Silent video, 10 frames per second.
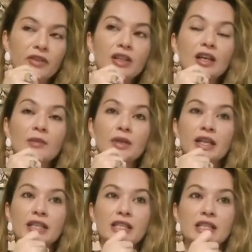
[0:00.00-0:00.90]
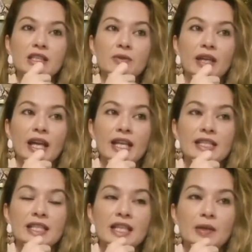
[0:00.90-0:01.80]
feel like I'm connecting into a
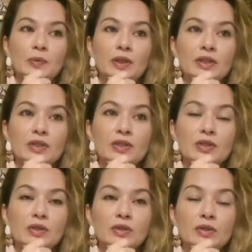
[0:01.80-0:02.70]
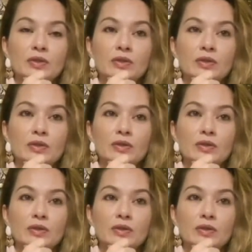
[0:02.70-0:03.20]
Cancer that wants to